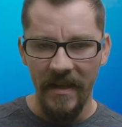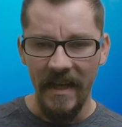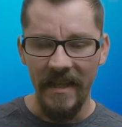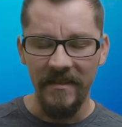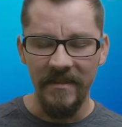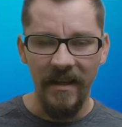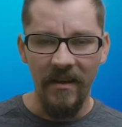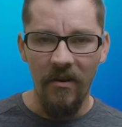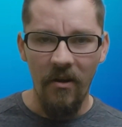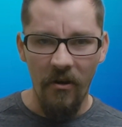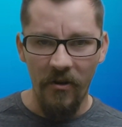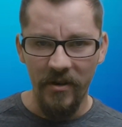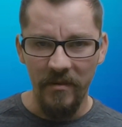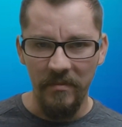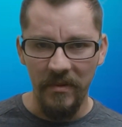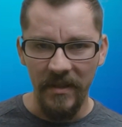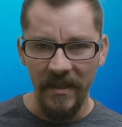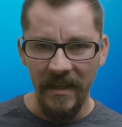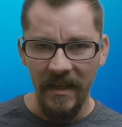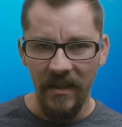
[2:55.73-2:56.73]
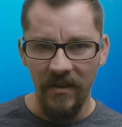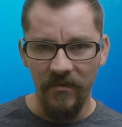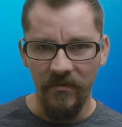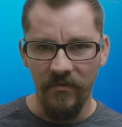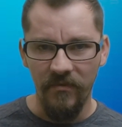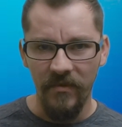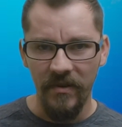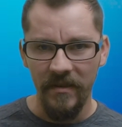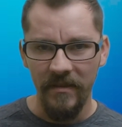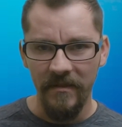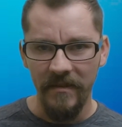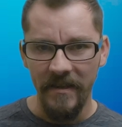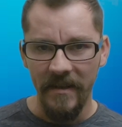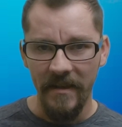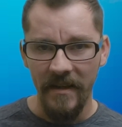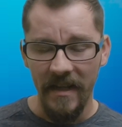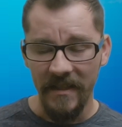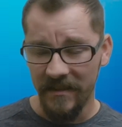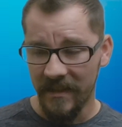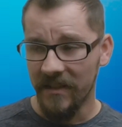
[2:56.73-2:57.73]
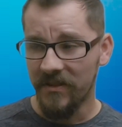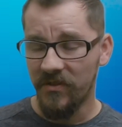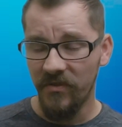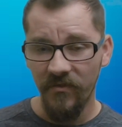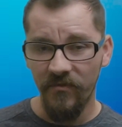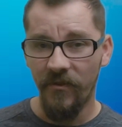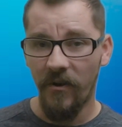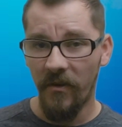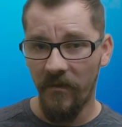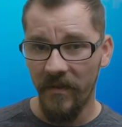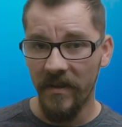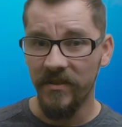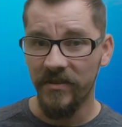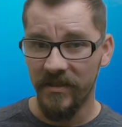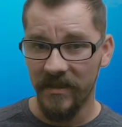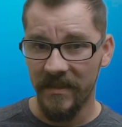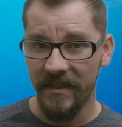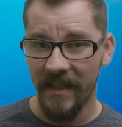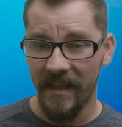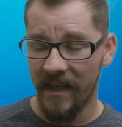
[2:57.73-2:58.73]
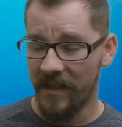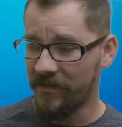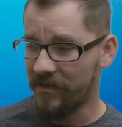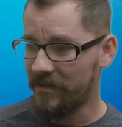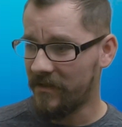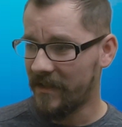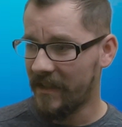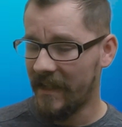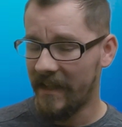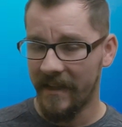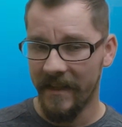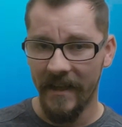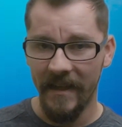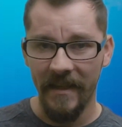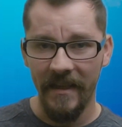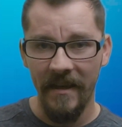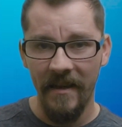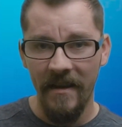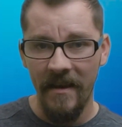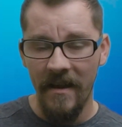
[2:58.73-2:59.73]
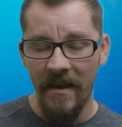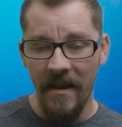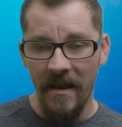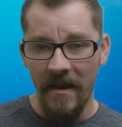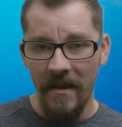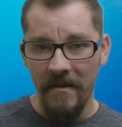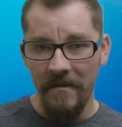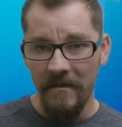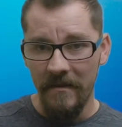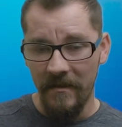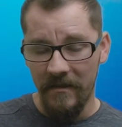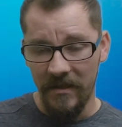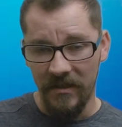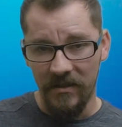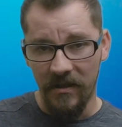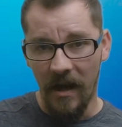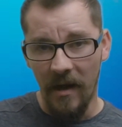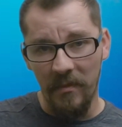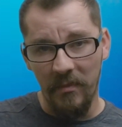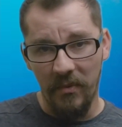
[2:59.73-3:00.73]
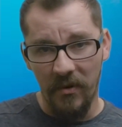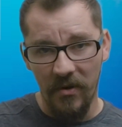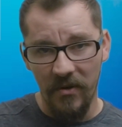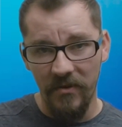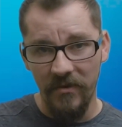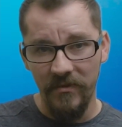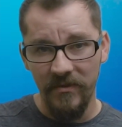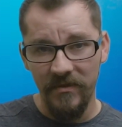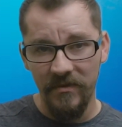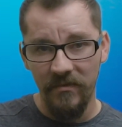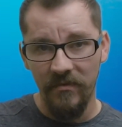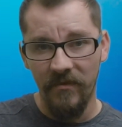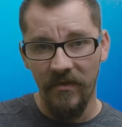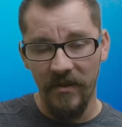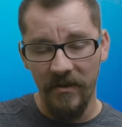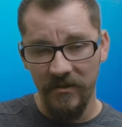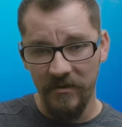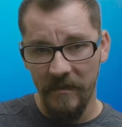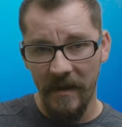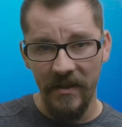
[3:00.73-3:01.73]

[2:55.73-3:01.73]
it's not hard to believe, it's not too far-fetched to say, I should say, that the top pros for those